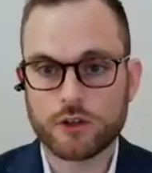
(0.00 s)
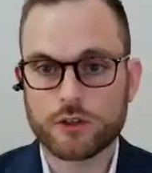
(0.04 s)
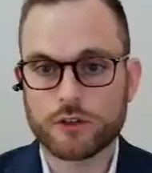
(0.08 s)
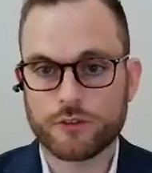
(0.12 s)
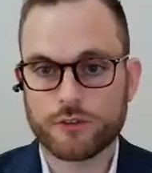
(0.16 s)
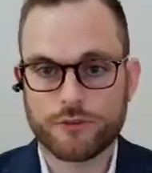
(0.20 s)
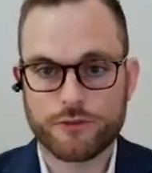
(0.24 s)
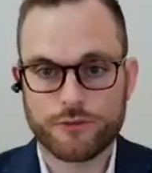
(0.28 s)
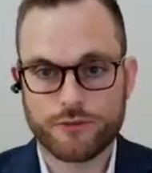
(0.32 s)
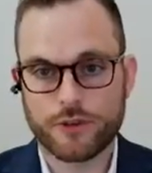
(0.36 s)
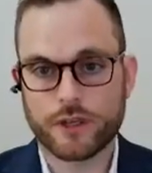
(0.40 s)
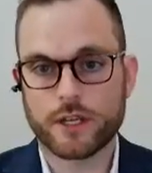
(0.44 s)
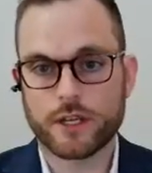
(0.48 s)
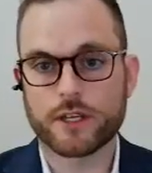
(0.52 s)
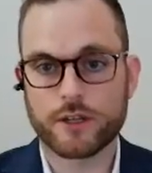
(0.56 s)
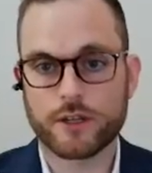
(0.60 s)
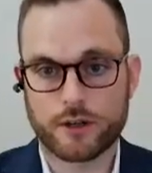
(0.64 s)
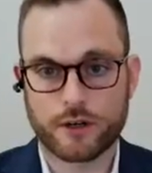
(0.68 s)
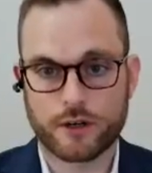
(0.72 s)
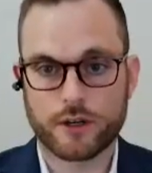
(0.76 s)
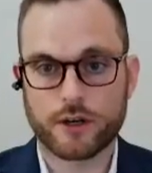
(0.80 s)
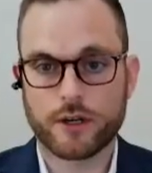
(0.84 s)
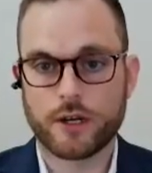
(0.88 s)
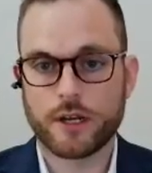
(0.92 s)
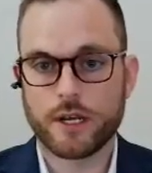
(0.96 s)
dollar
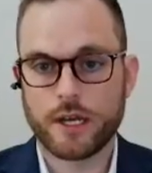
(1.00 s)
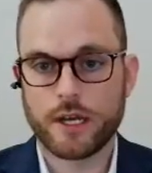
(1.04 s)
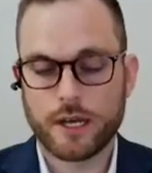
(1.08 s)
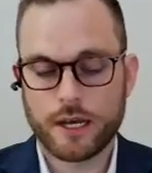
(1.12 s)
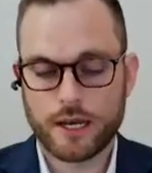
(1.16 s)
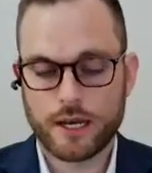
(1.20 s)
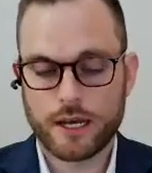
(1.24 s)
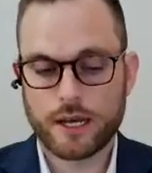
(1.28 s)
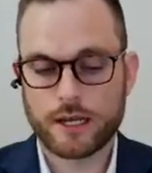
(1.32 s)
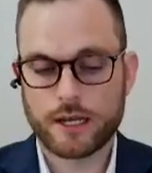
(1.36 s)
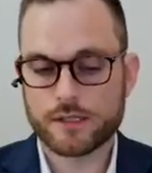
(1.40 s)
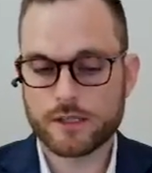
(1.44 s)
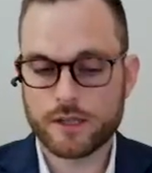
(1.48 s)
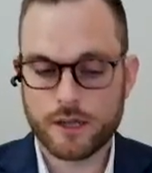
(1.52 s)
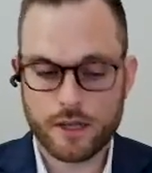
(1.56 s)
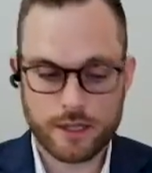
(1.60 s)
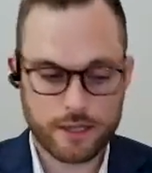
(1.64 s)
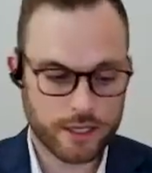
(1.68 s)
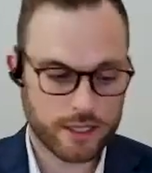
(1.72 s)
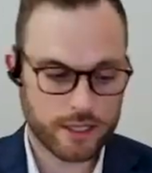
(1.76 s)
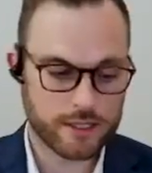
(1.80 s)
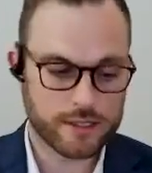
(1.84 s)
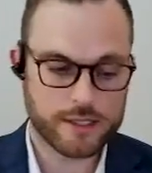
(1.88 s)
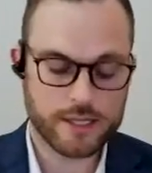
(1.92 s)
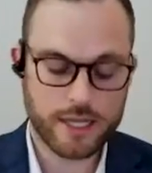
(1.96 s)
figure. It's
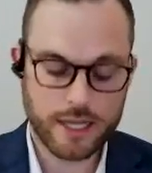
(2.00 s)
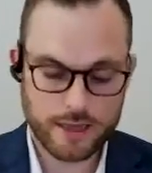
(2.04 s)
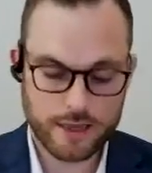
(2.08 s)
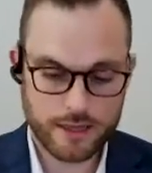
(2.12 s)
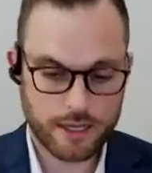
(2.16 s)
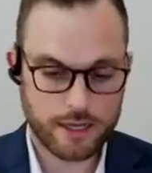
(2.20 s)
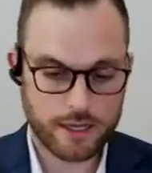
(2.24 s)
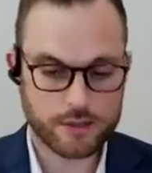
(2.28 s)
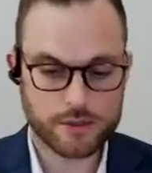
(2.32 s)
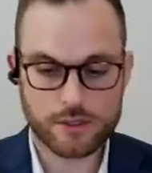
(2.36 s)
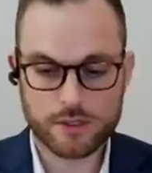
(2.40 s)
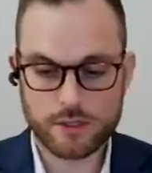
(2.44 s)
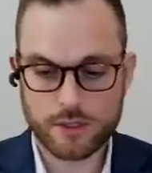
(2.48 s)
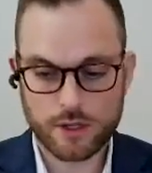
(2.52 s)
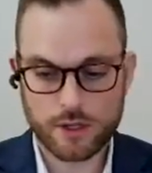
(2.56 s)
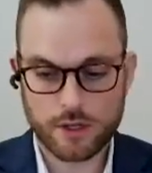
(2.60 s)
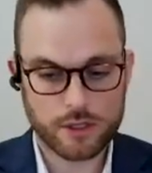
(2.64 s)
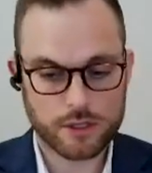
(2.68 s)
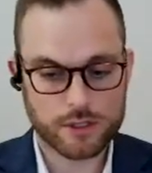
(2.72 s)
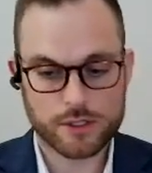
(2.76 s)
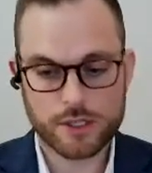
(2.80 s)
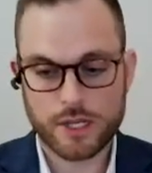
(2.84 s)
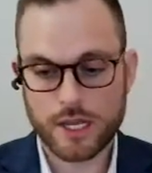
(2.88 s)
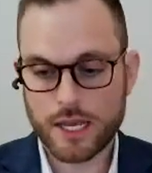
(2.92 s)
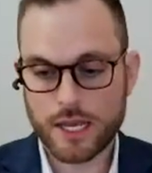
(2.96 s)
not like it's
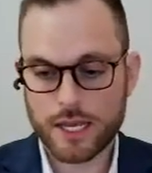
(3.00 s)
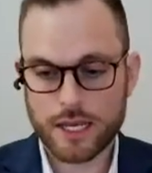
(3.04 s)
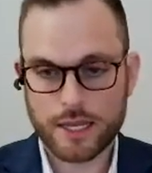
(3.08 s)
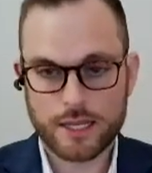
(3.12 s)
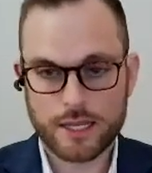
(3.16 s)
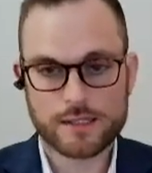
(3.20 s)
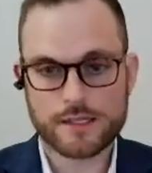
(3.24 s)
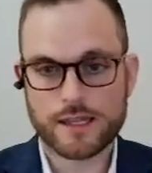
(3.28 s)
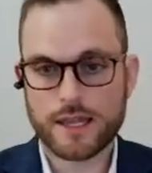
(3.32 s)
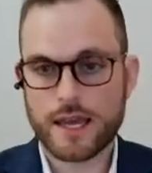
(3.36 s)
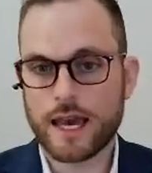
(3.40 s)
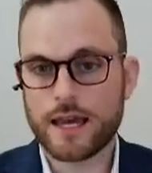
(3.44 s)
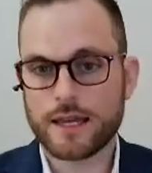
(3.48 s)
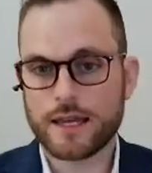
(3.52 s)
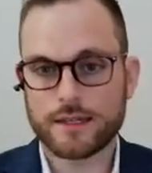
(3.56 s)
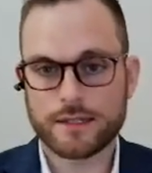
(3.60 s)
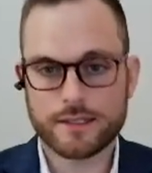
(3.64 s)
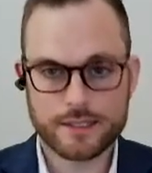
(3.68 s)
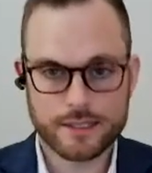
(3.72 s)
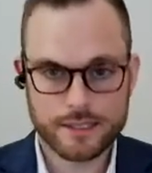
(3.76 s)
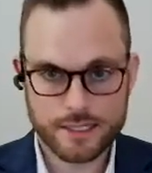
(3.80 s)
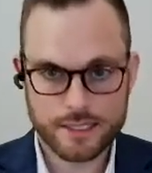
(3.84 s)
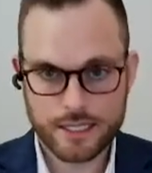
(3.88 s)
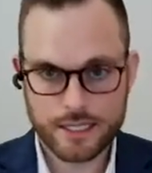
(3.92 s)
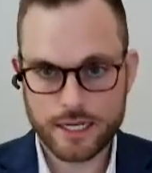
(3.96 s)
$10,000. It's
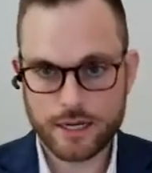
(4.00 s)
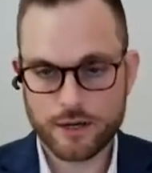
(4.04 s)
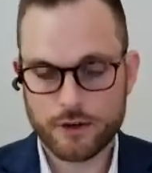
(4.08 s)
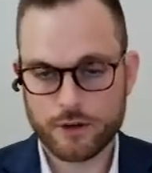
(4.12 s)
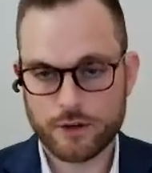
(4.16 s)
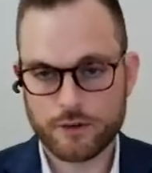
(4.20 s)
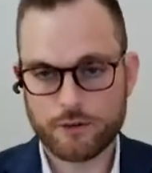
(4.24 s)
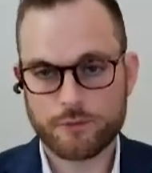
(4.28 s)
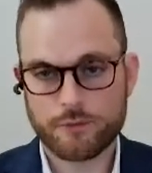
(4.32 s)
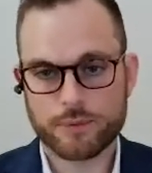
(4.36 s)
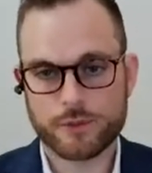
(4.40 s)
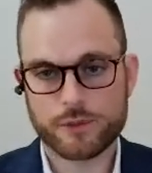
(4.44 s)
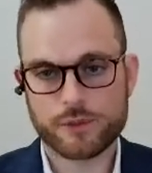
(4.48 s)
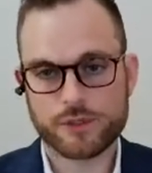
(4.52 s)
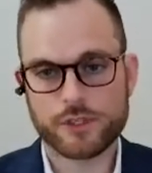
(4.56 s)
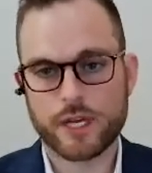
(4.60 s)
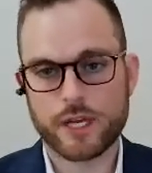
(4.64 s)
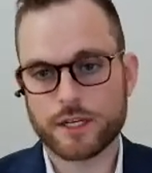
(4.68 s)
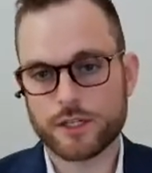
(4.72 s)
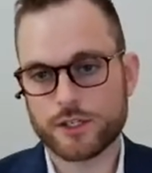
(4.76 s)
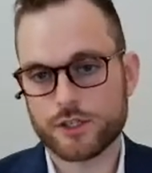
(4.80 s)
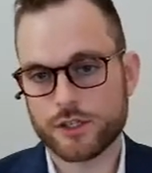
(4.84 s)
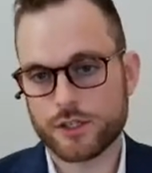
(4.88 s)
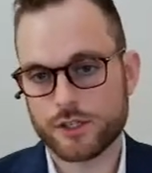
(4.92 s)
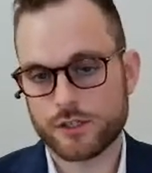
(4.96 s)
that tier of
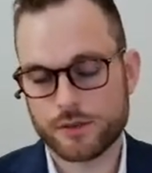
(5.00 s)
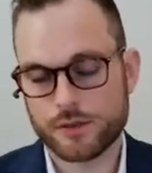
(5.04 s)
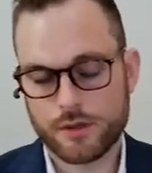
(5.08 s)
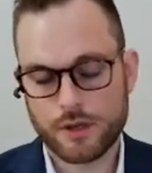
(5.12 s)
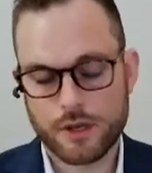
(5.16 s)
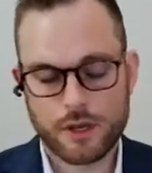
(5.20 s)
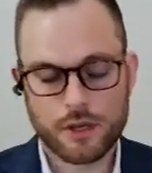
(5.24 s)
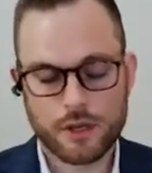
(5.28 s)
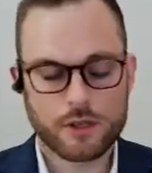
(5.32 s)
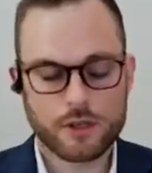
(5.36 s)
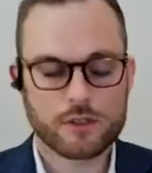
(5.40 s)
percentages.